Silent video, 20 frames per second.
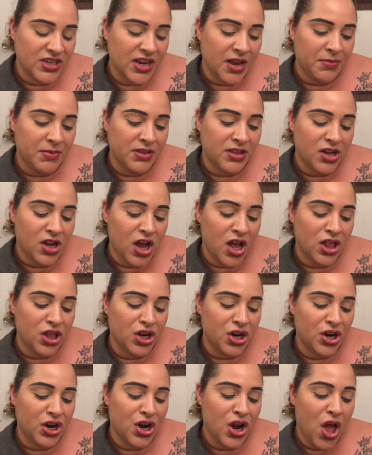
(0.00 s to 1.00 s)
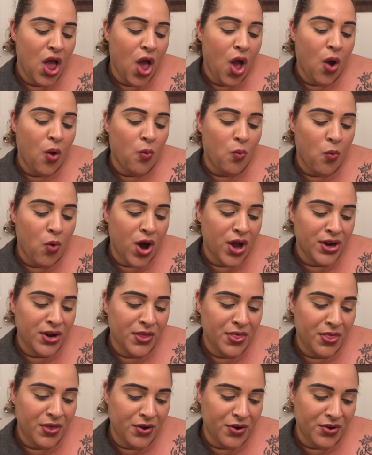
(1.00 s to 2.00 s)
I'm in the color
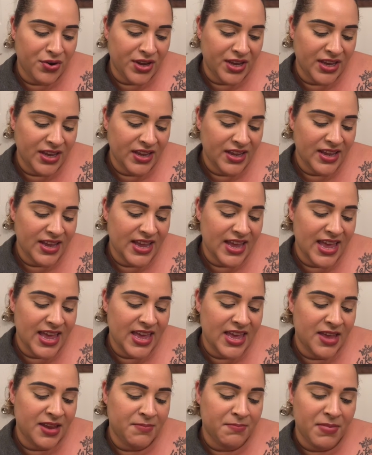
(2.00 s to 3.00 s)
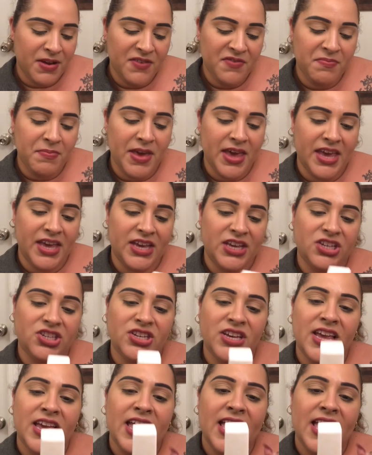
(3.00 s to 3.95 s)
130 and Buff Beige.